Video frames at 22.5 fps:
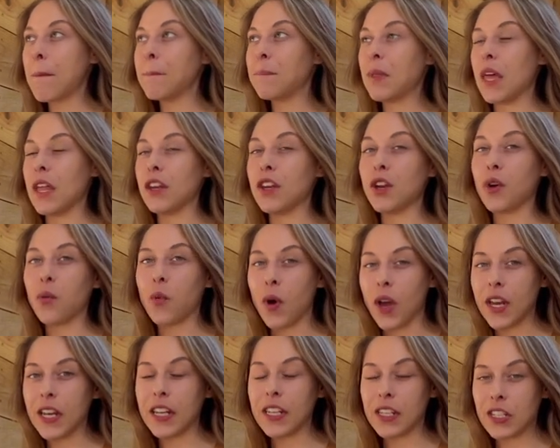and you're
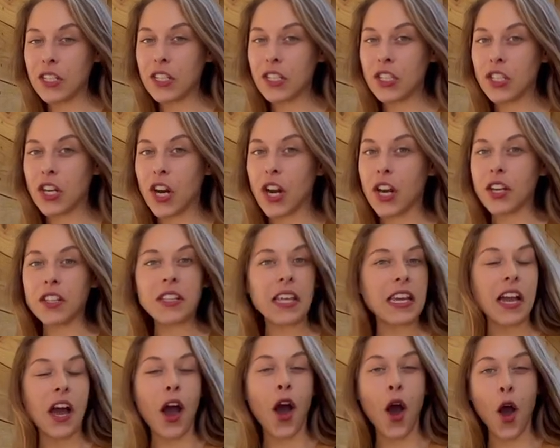wanting to start
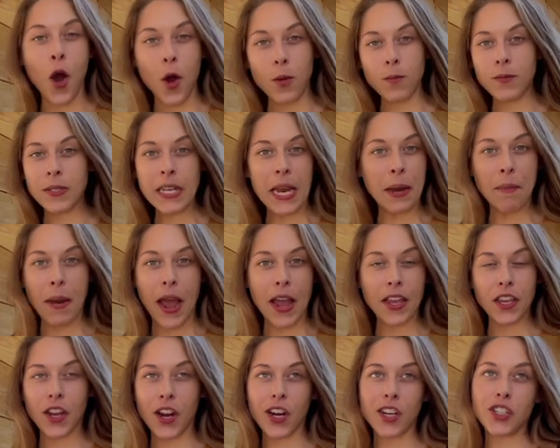like a homestead
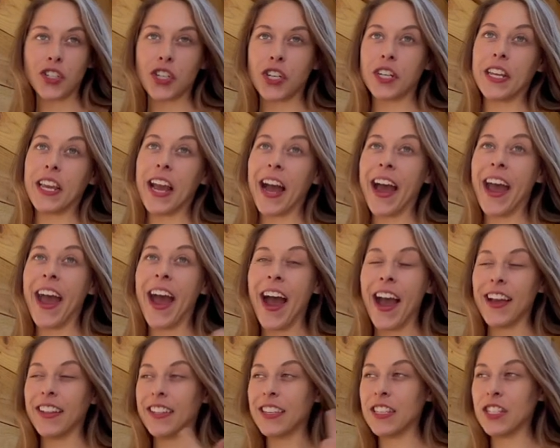backyard journey, I
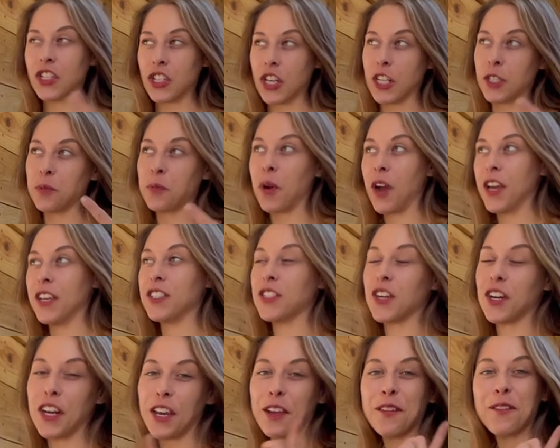highly suggest probably
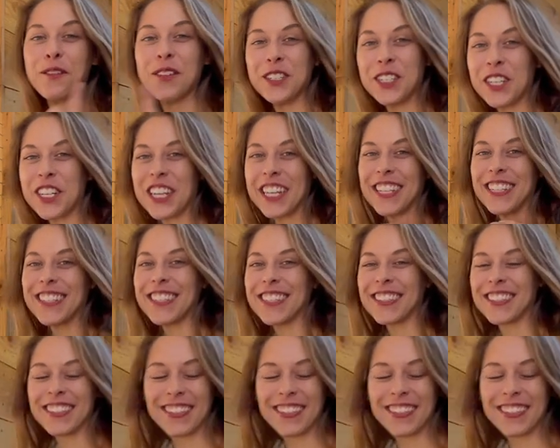starting with chickens.